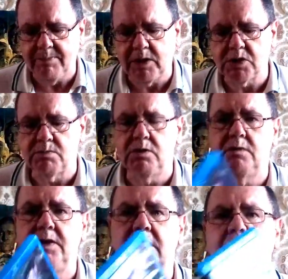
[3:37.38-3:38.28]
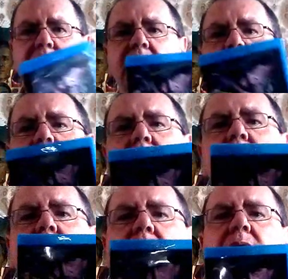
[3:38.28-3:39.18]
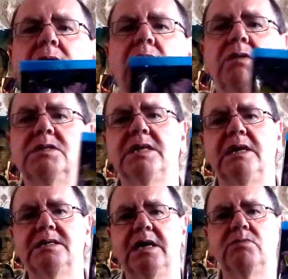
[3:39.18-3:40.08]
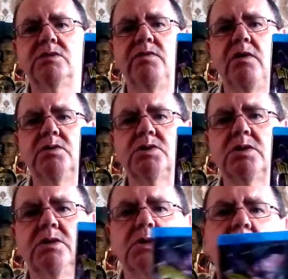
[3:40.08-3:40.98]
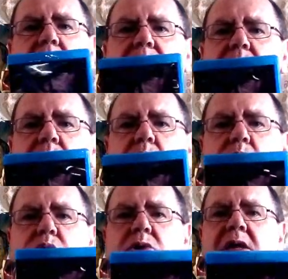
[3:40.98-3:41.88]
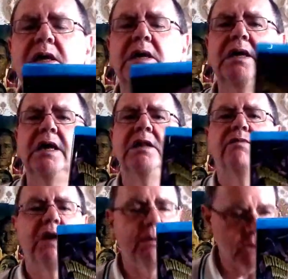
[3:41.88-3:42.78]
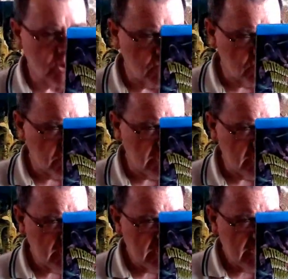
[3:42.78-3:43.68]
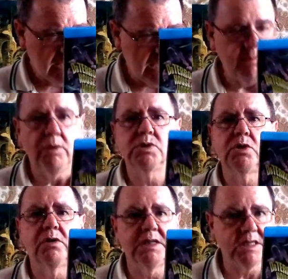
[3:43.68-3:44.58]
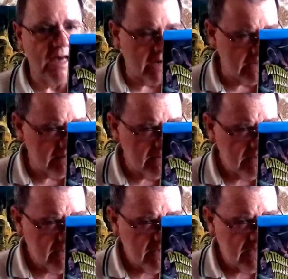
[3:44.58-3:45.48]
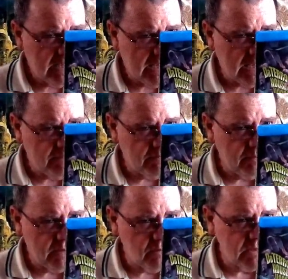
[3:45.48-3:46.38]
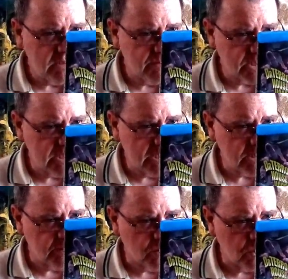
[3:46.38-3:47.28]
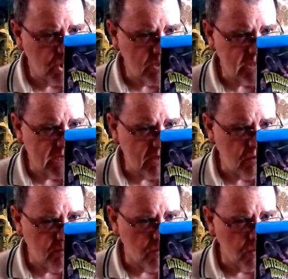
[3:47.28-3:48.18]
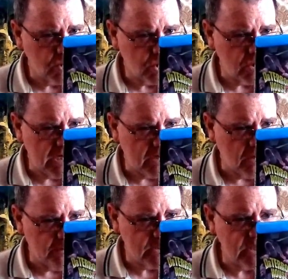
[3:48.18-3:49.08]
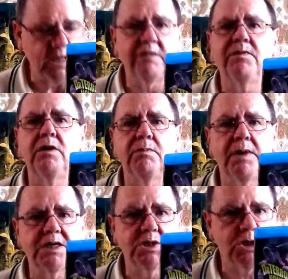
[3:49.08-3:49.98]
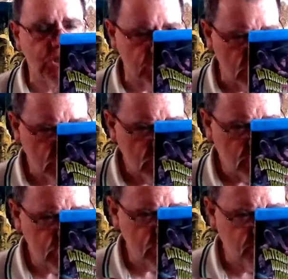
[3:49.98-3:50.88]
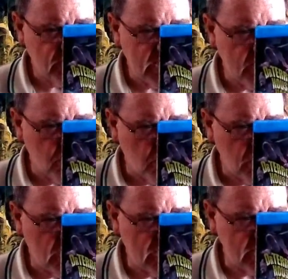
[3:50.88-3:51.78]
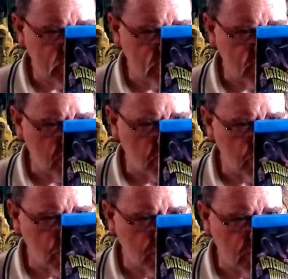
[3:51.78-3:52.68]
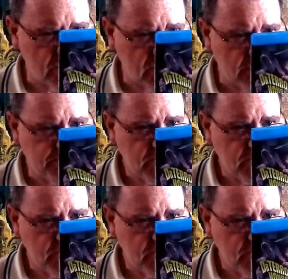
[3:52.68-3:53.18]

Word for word: Amicus movie, Dr. Terror's House of Horrors, starring Peter Cushing in the frame and story, um, who's Dr. Terror, um, who is he's a mysterious fortune teller who boards a train and offers to tell fellow passengers Christopher Lee, Roy Castle, Donald Sutherland,